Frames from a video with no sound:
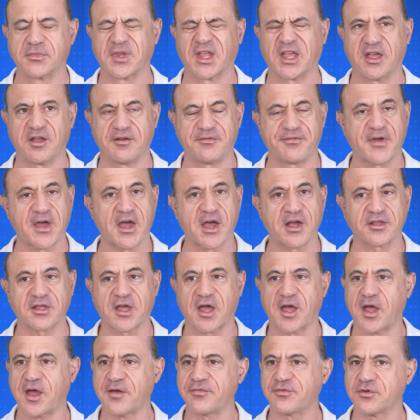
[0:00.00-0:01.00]
In fact,
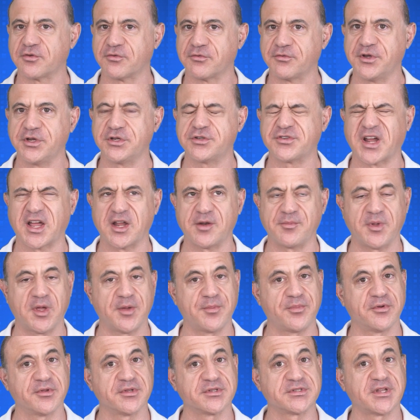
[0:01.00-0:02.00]
I have to retrain
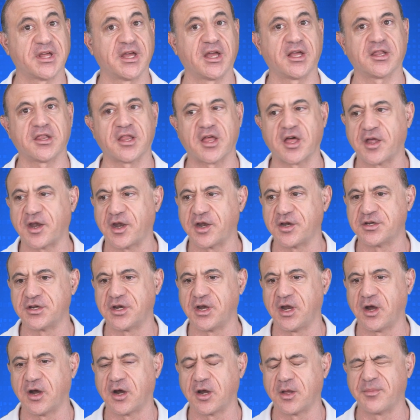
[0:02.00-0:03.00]
people with, say, cloud
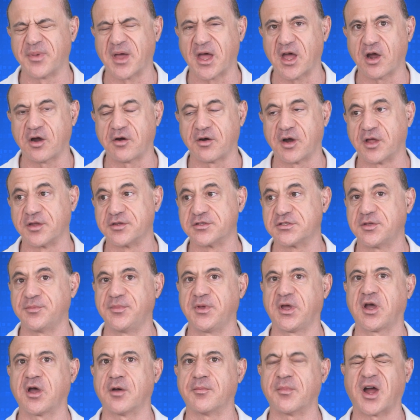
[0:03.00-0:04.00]
engineering backgrounds to
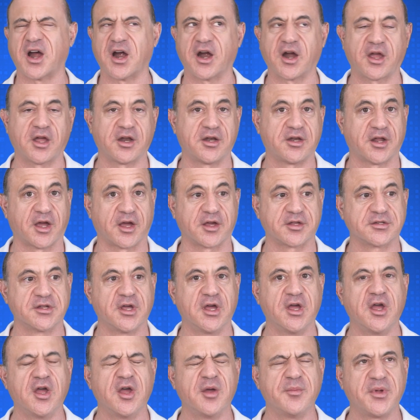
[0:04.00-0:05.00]
become architects
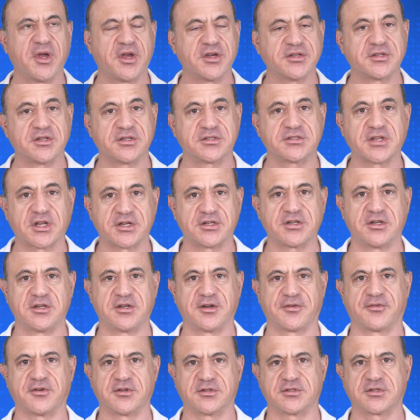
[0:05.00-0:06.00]
because it's such a
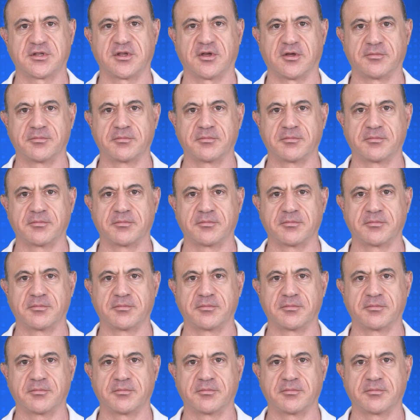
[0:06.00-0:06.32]
different skill.